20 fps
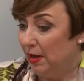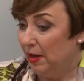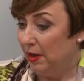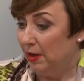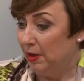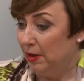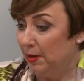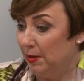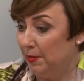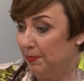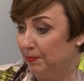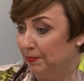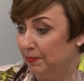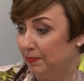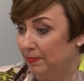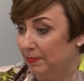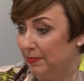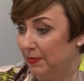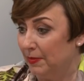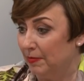I
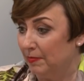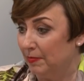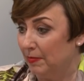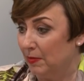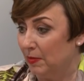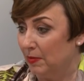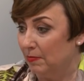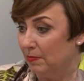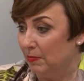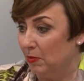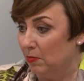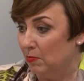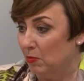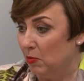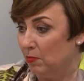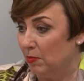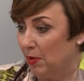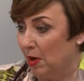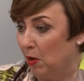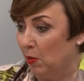
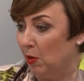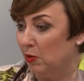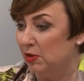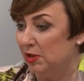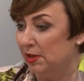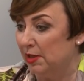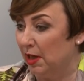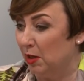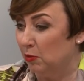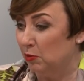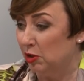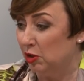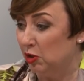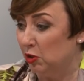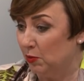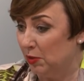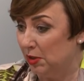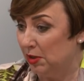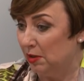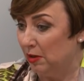won't say I was
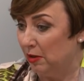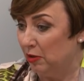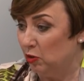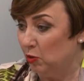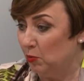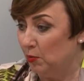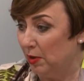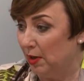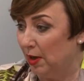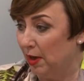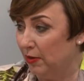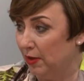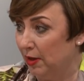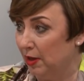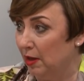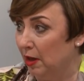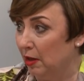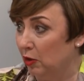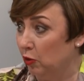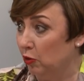suicidal, but I
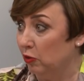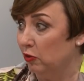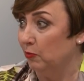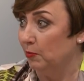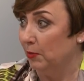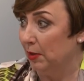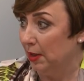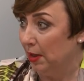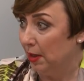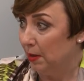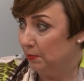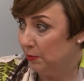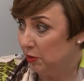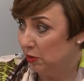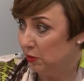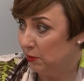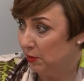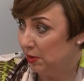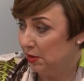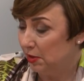think I could have become
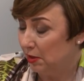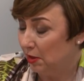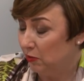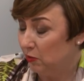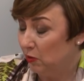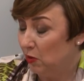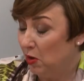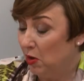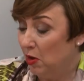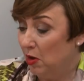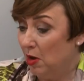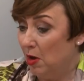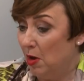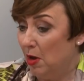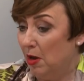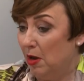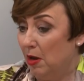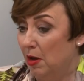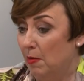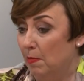suicidal
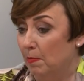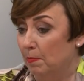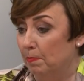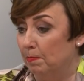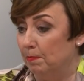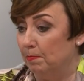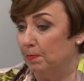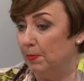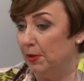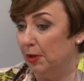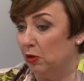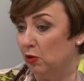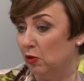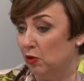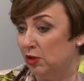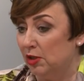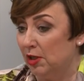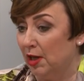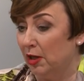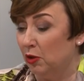
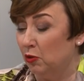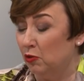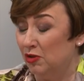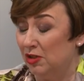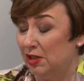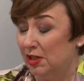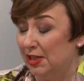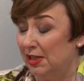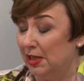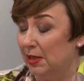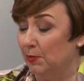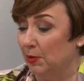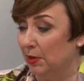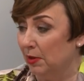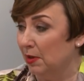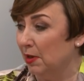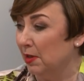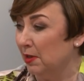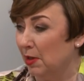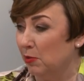because I couldn't see...
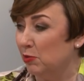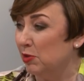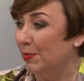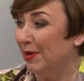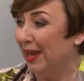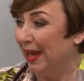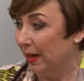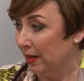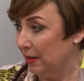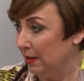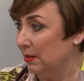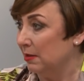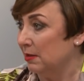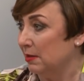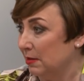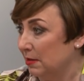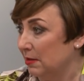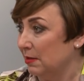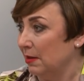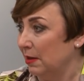there was a
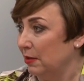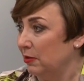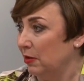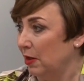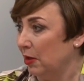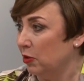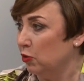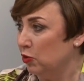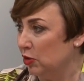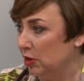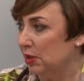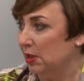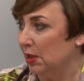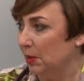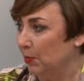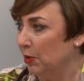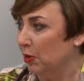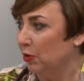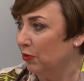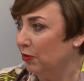blackness and I couldn't
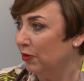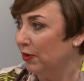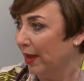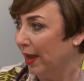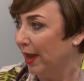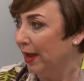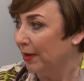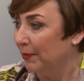see beyond that.